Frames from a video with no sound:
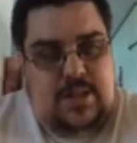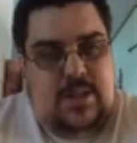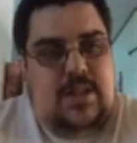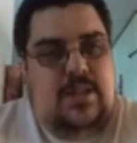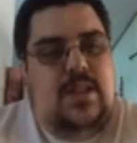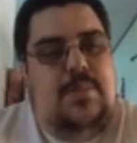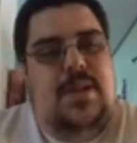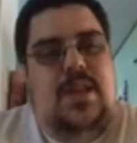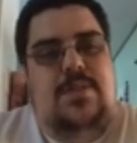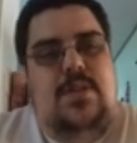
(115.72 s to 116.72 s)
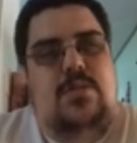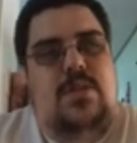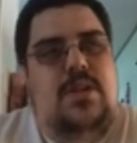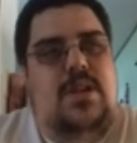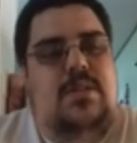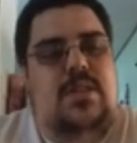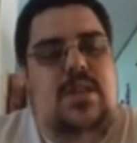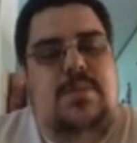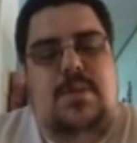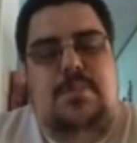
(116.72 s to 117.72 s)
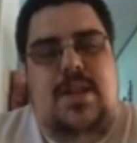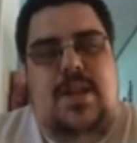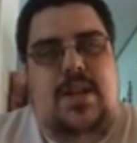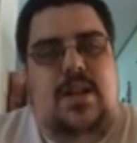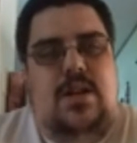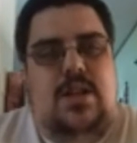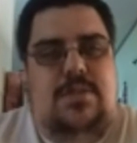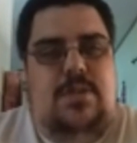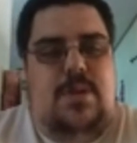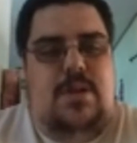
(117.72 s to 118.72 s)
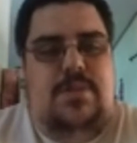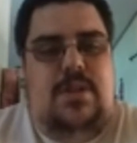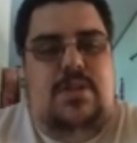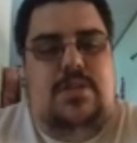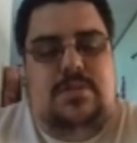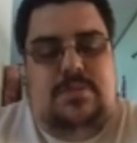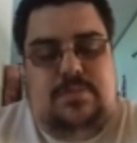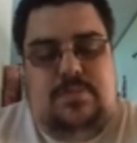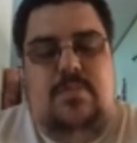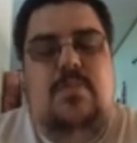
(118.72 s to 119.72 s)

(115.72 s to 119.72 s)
And let me give you give me a minute and I'll give you my review.